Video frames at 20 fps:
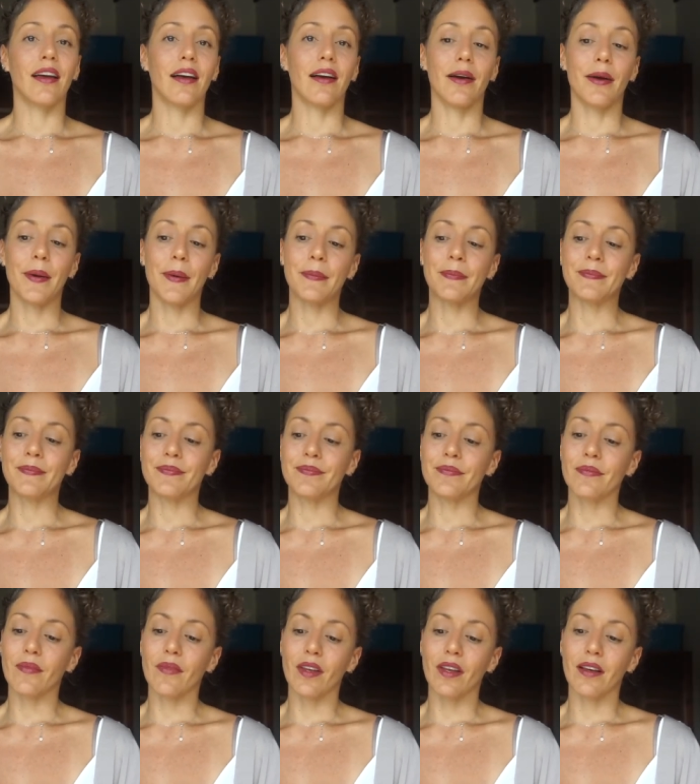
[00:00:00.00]

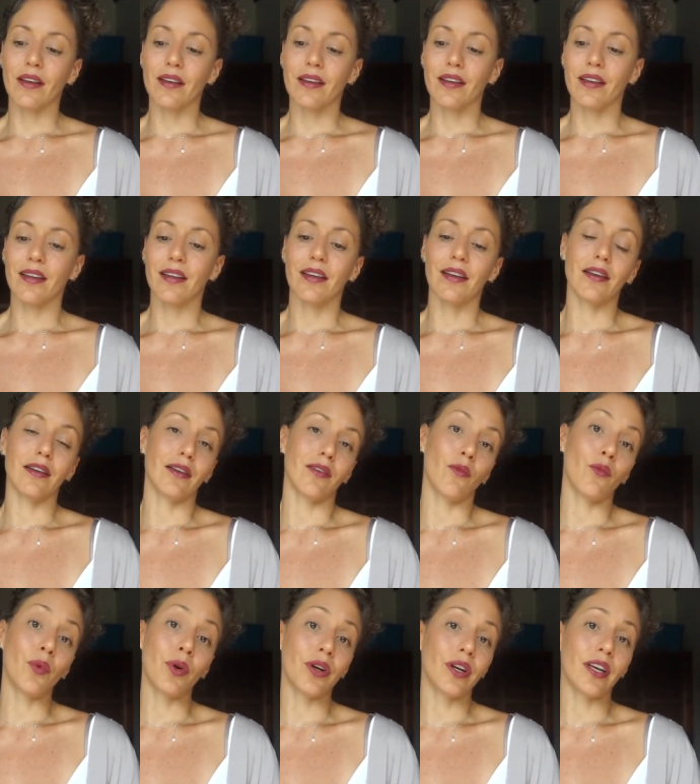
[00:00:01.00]
Um,
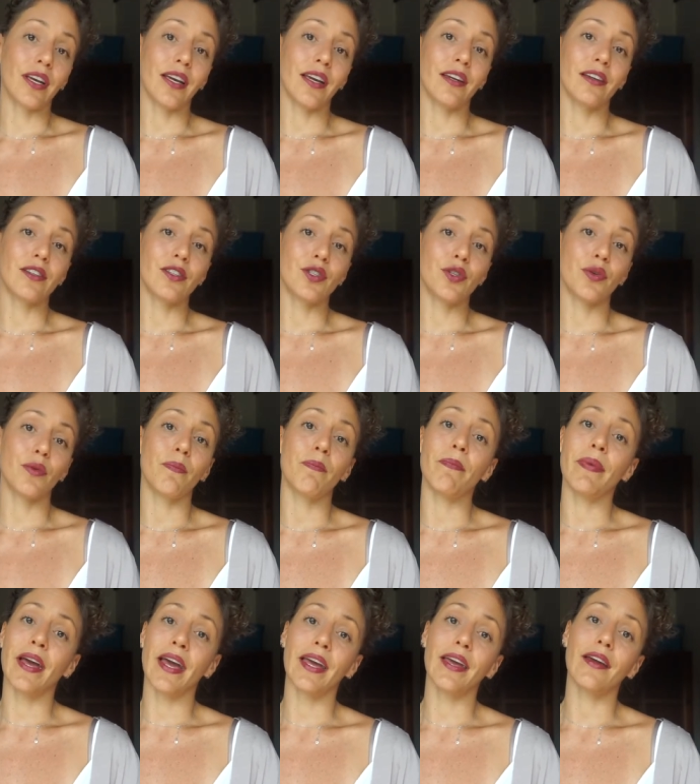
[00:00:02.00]
working to
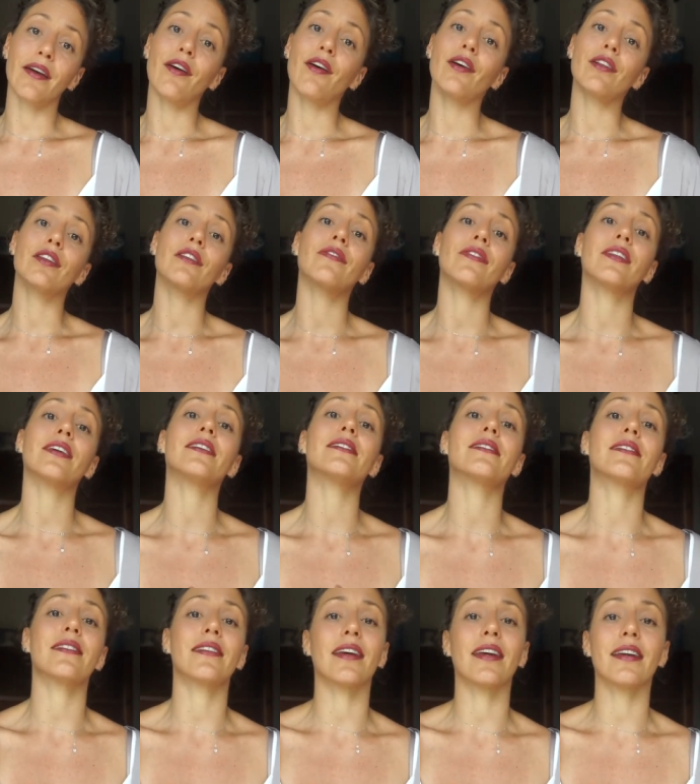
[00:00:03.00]
pay all of these
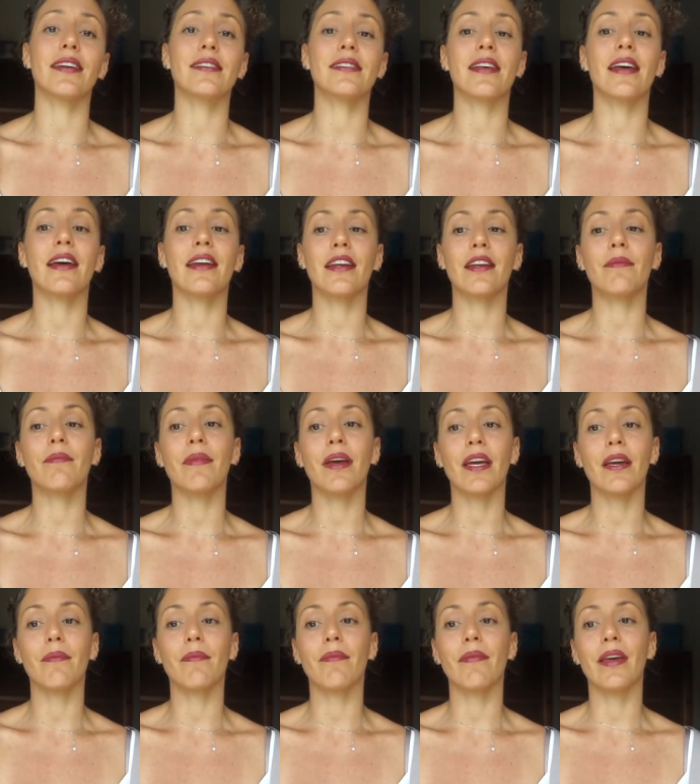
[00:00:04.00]
things and it
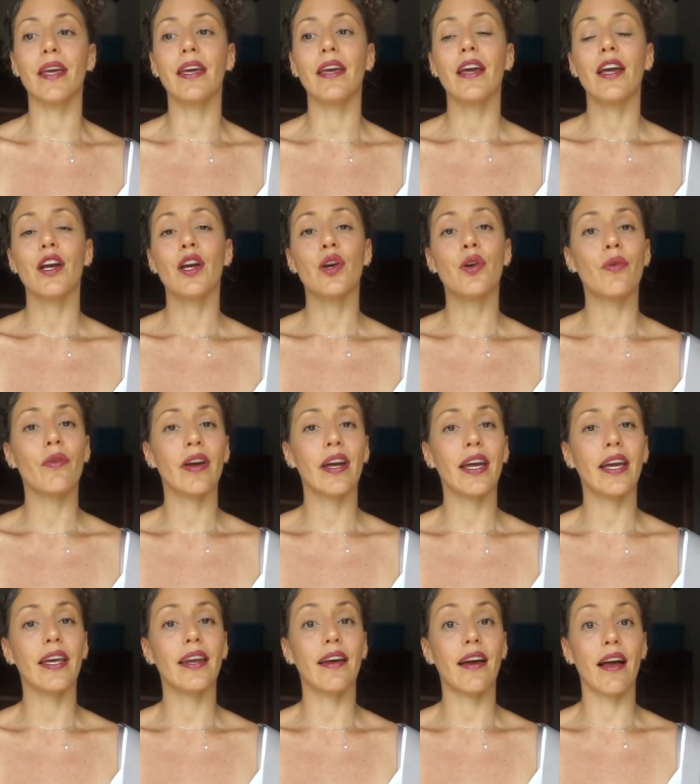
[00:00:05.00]
made me
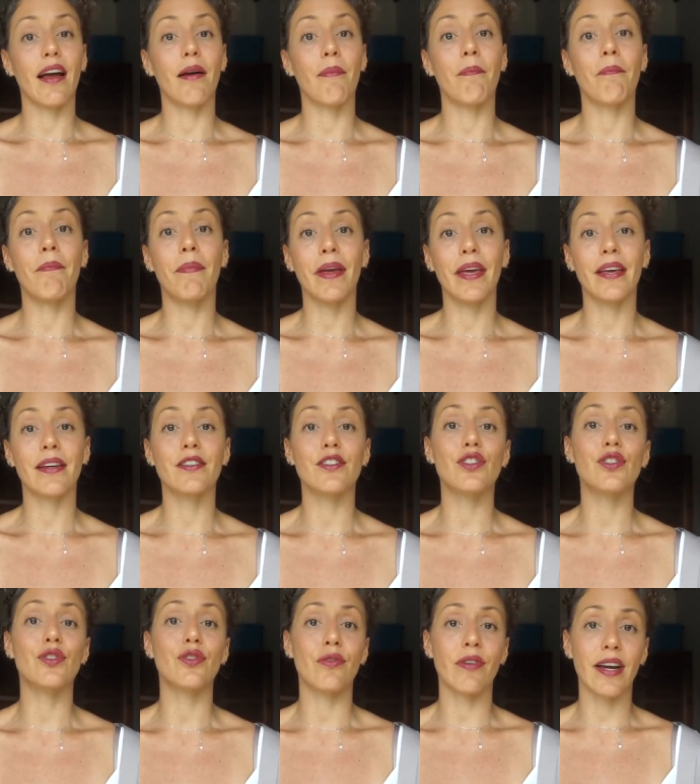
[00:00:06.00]
create a big
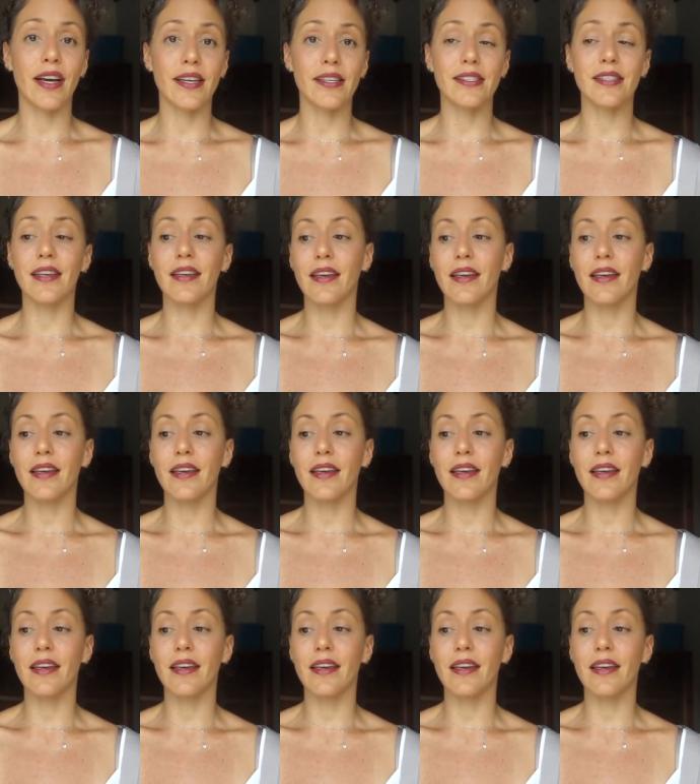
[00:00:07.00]
stress